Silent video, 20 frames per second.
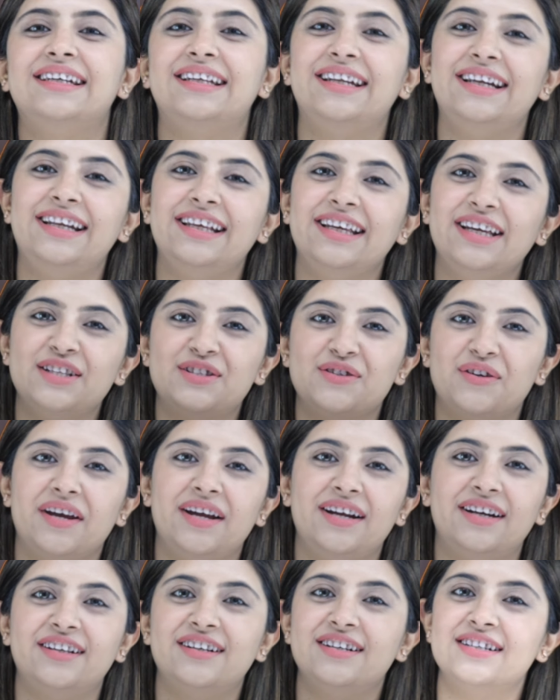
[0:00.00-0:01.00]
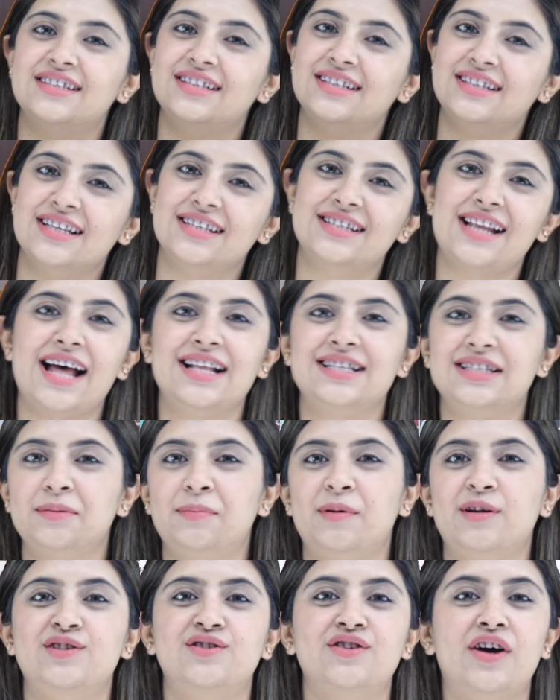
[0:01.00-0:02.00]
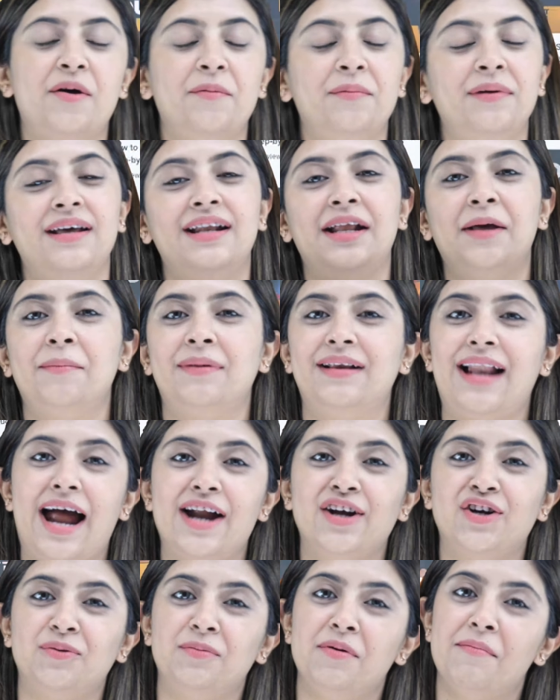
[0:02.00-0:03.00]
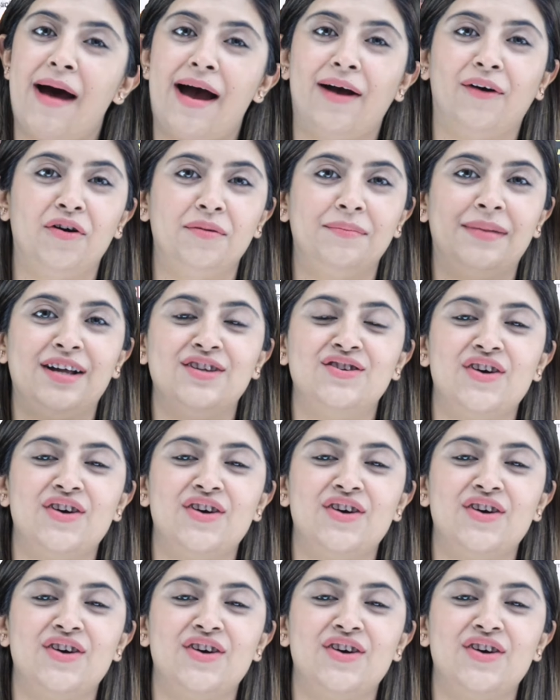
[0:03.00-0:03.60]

Greeting educators, this is Nancy Punjabi and I'm glad to be back on my